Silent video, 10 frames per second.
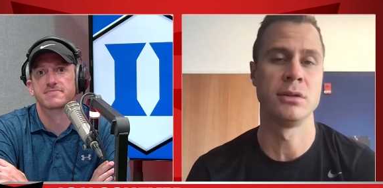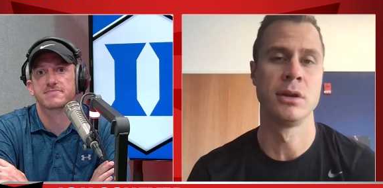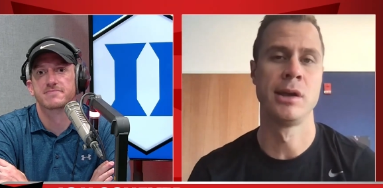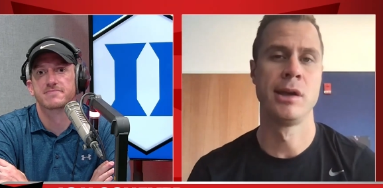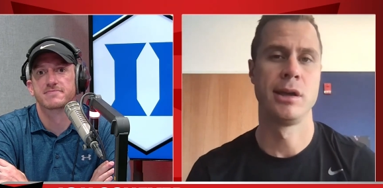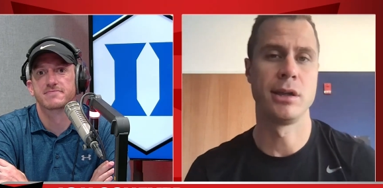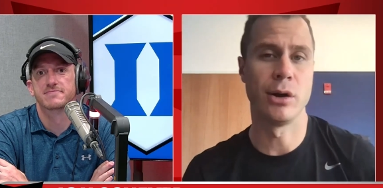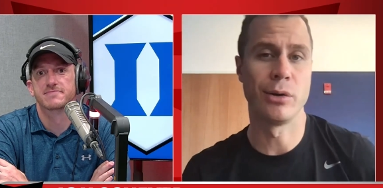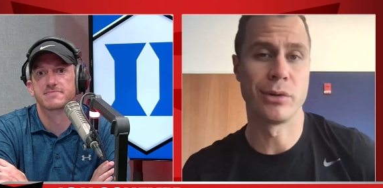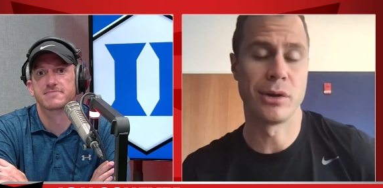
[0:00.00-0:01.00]
Speaker 1: and
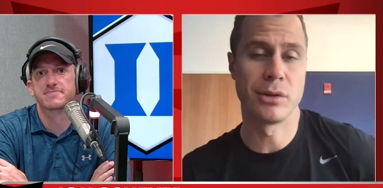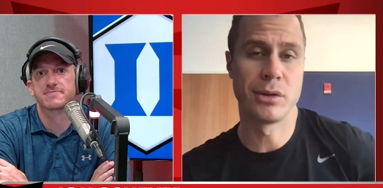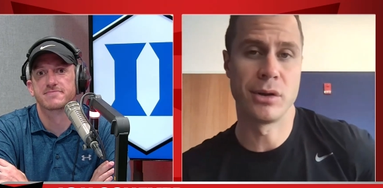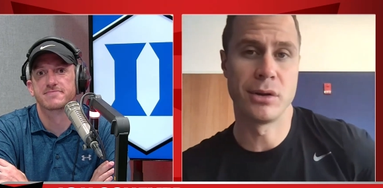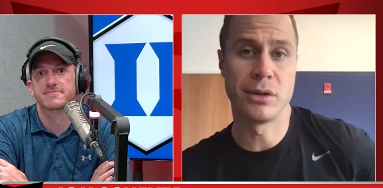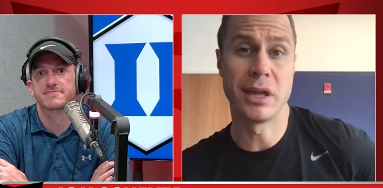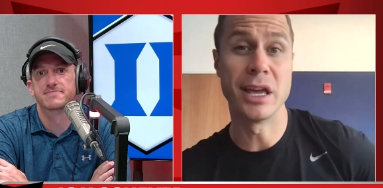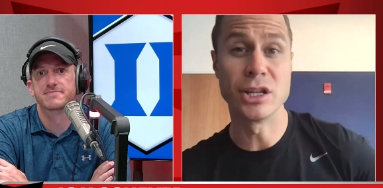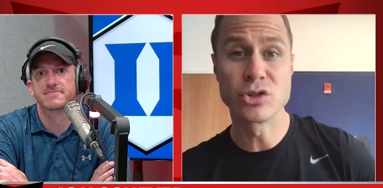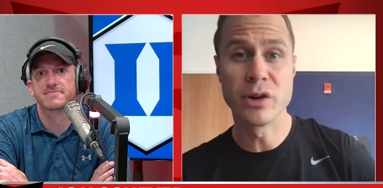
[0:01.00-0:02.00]
you know
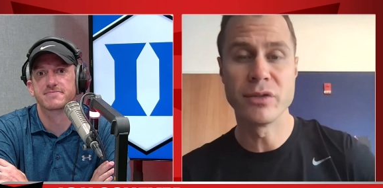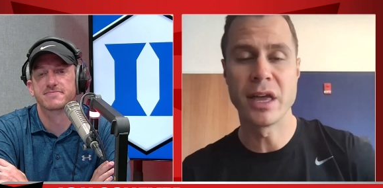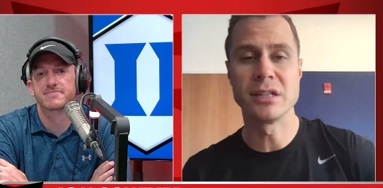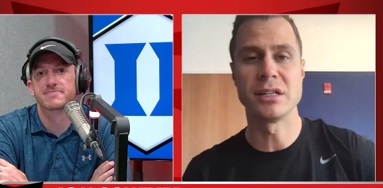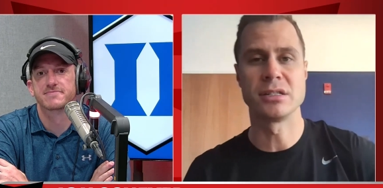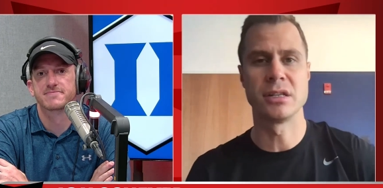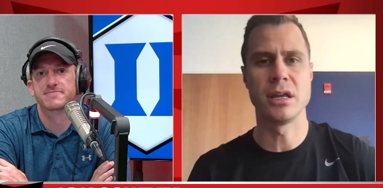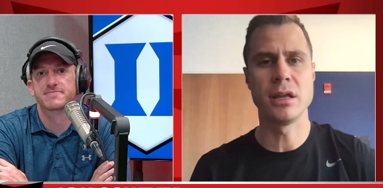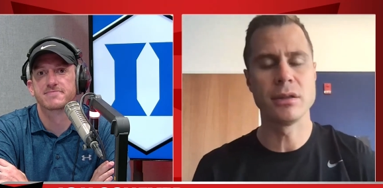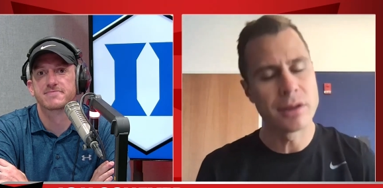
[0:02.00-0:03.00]
the the history of the
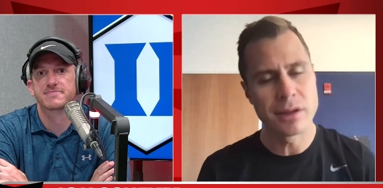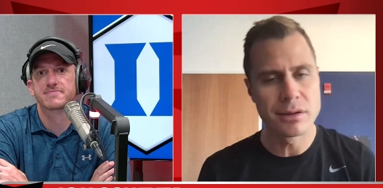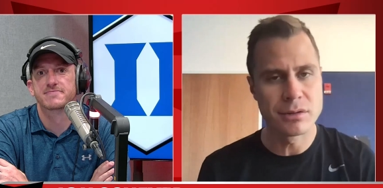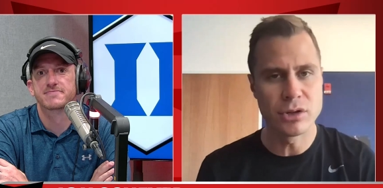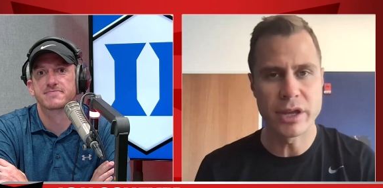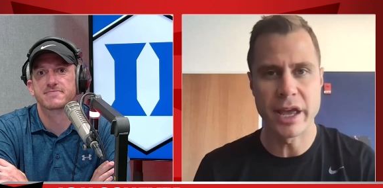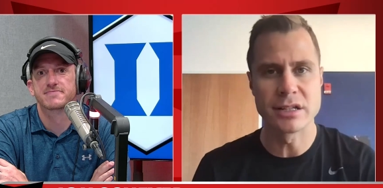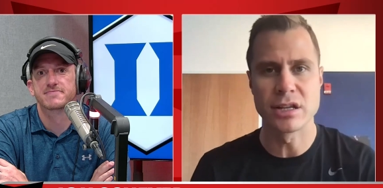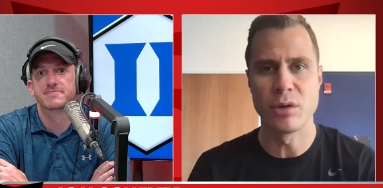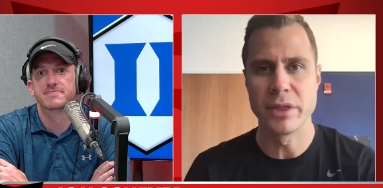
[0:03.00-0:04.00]
ACC, you
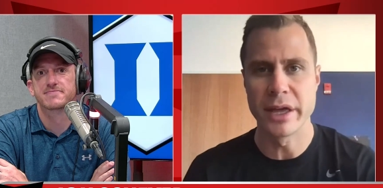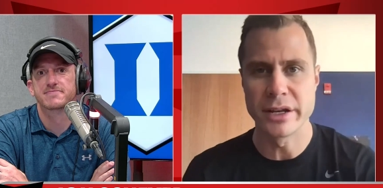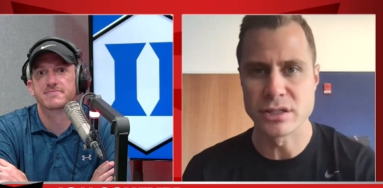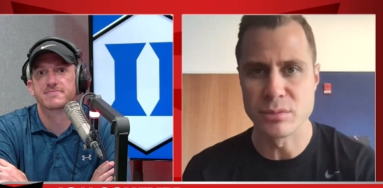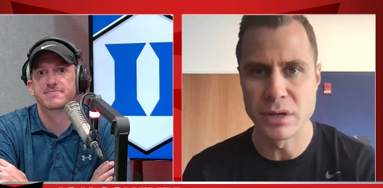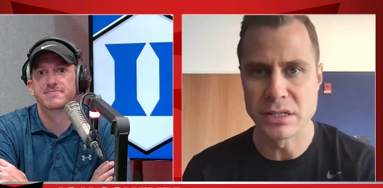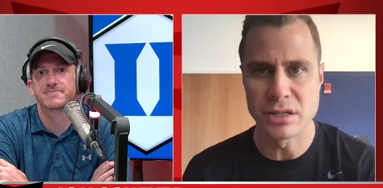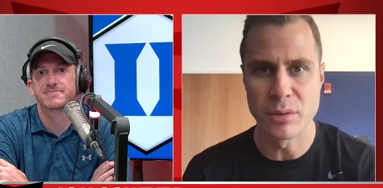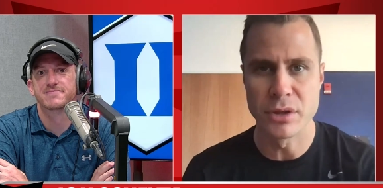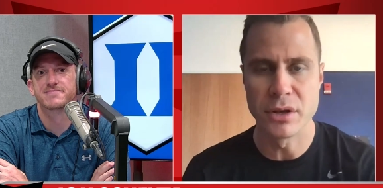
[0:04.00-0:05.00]
can't tell me that doesn't
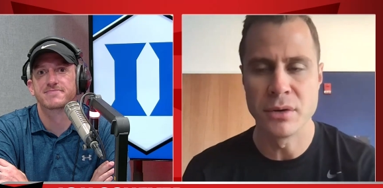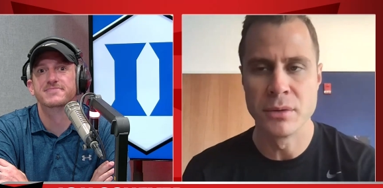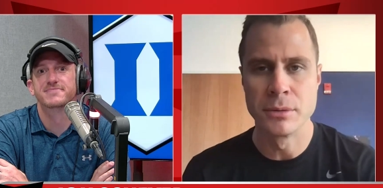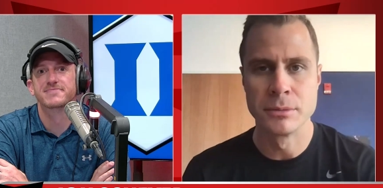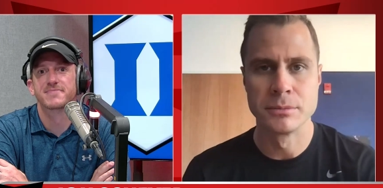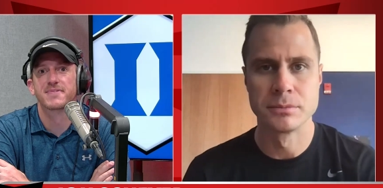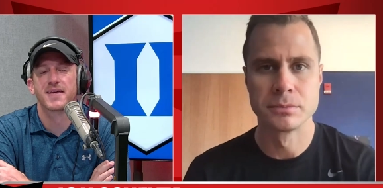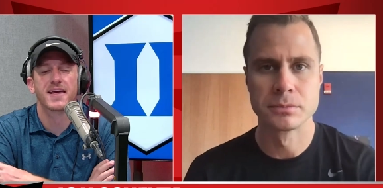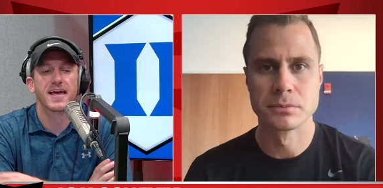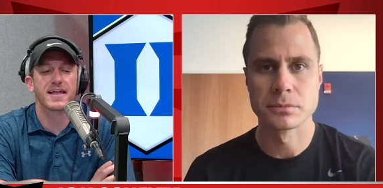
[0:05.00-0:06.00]
mean something.
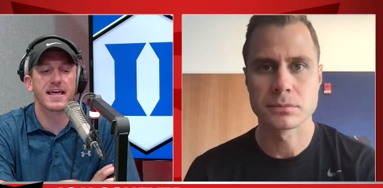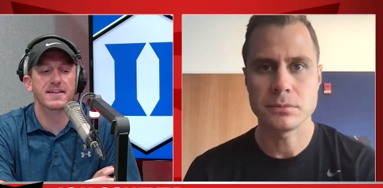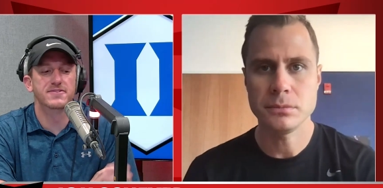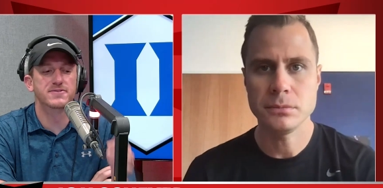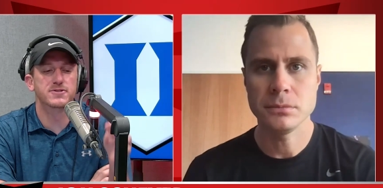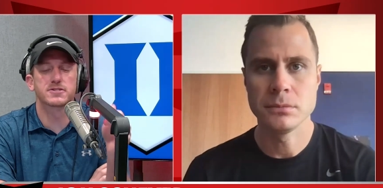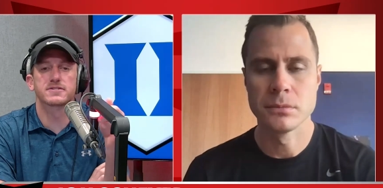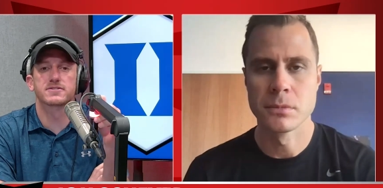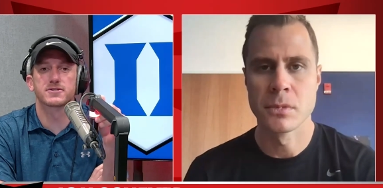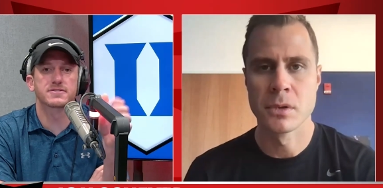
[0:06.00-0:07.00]
Speaker 2: And, and just
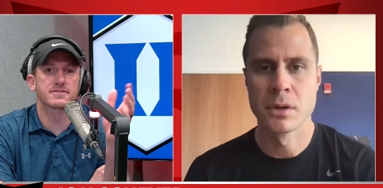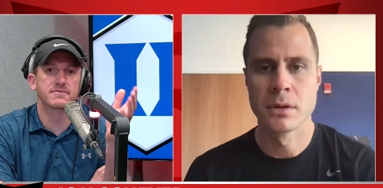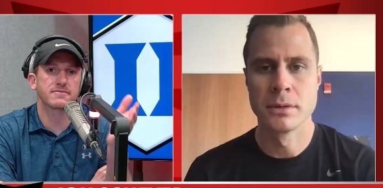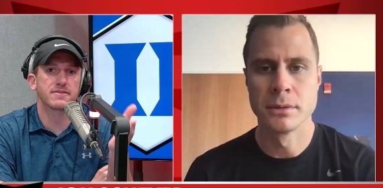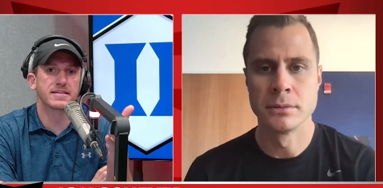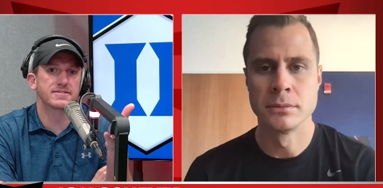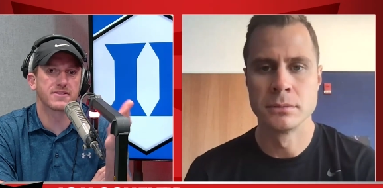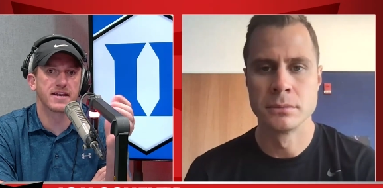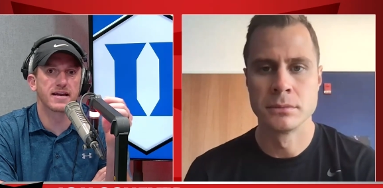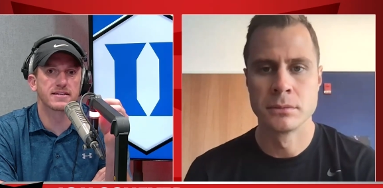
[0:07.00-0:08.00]
just is the
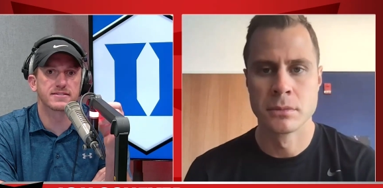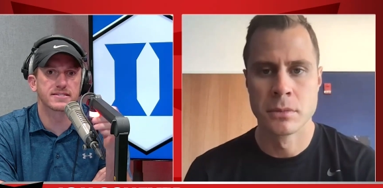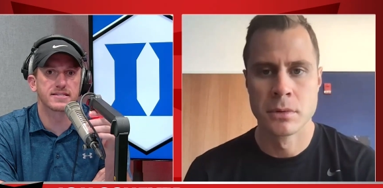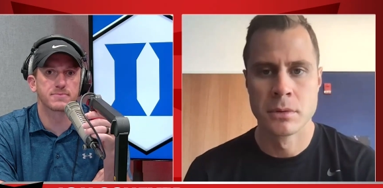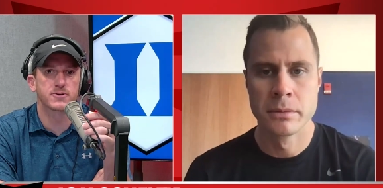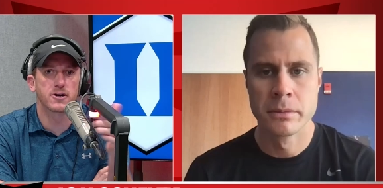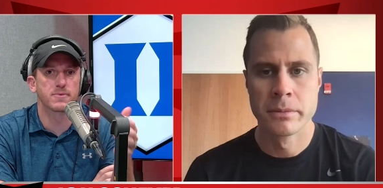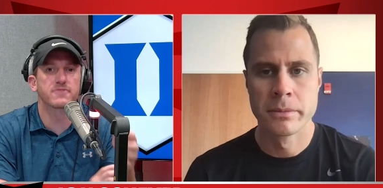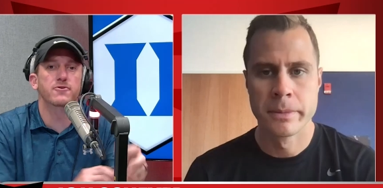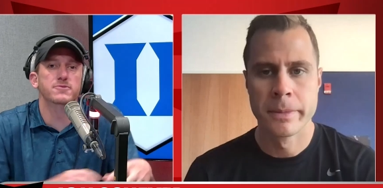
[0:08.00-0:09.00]
96 team tournament
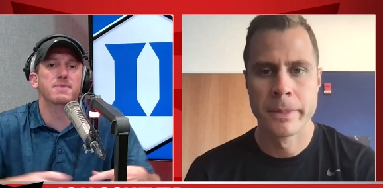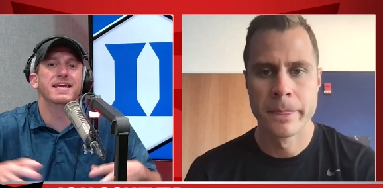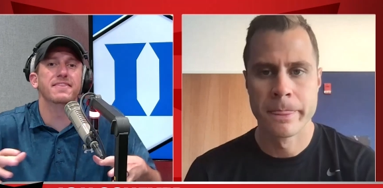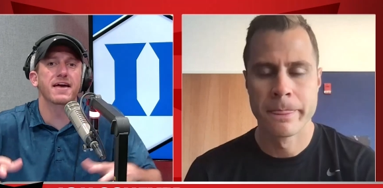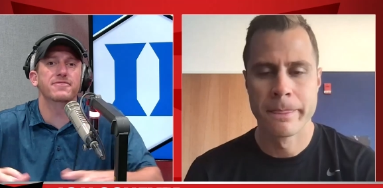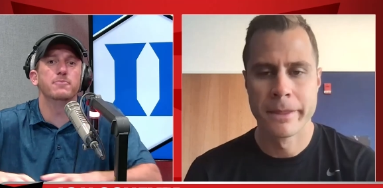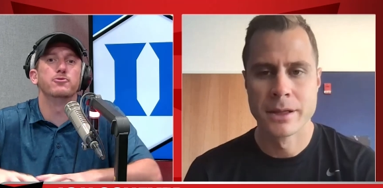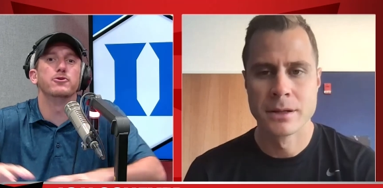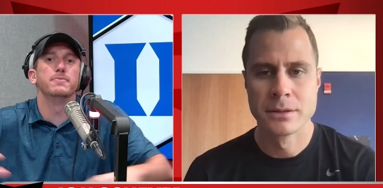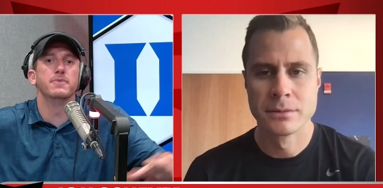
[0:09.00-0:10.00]
as far as making that the
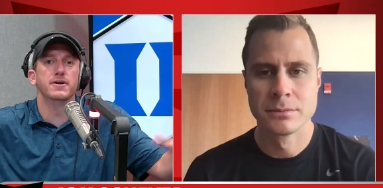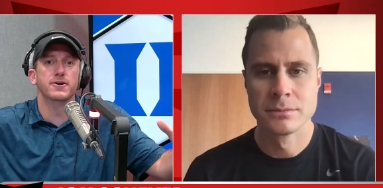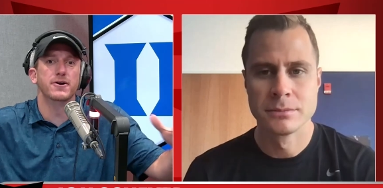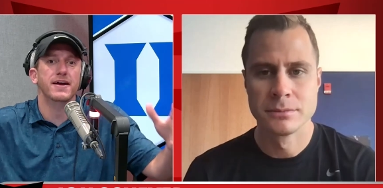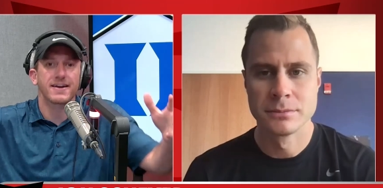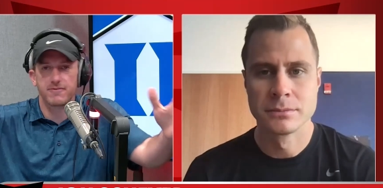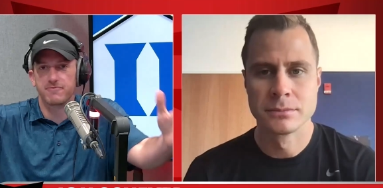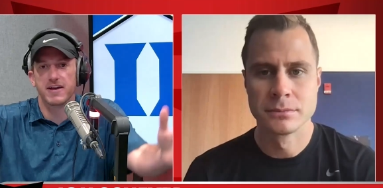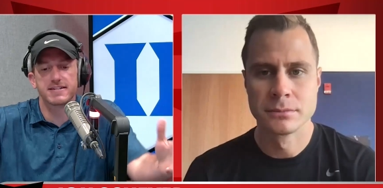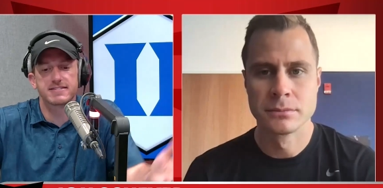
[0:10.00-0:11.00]
premier
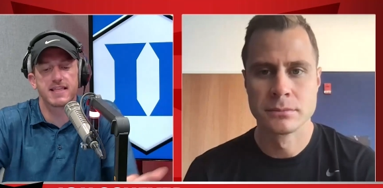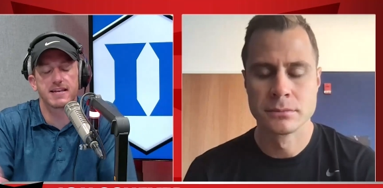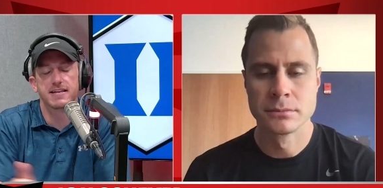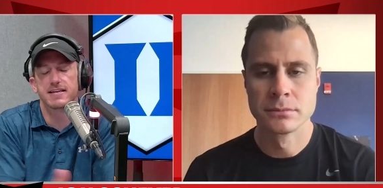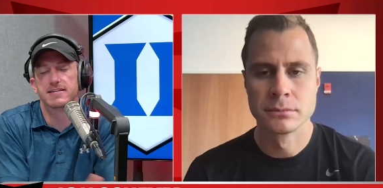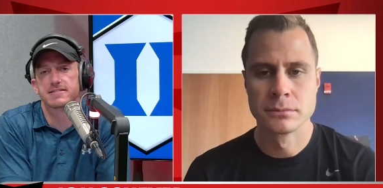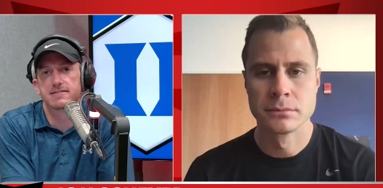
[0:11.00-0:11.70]
event that it is